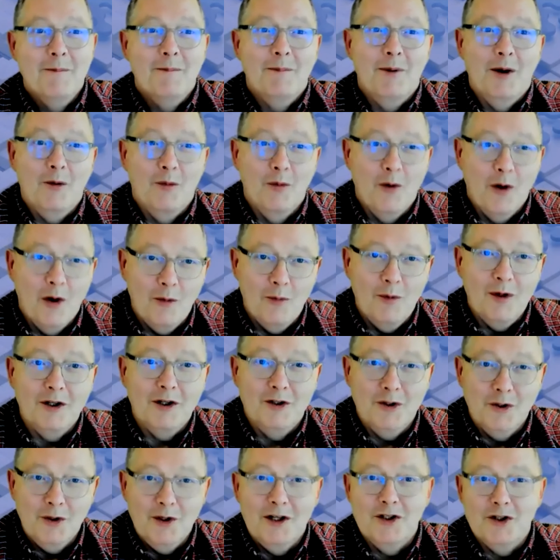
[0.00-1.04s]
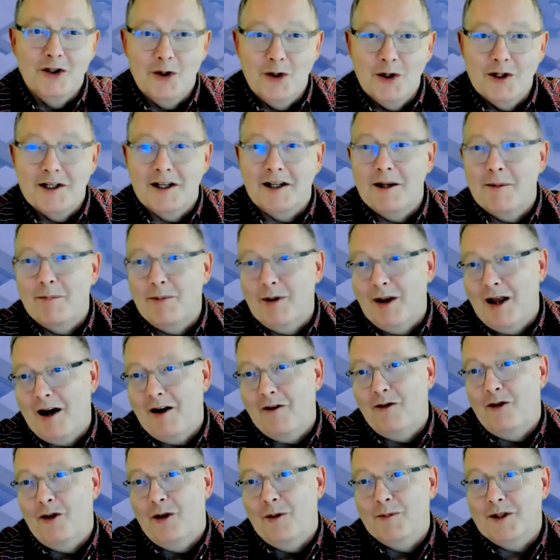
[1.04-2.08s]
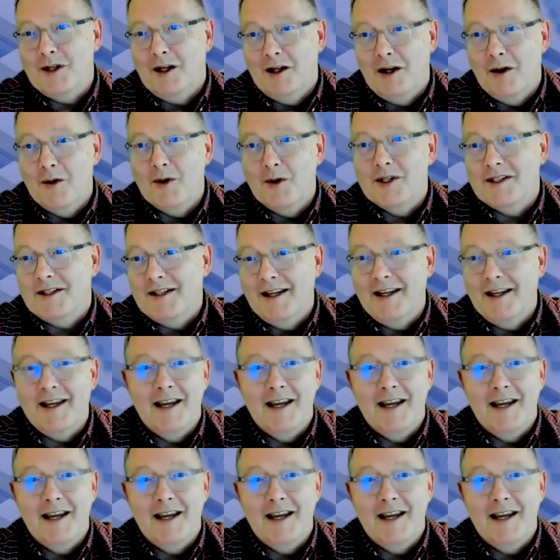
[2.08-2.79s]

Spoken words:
But what we're doing is using the platform to allow us to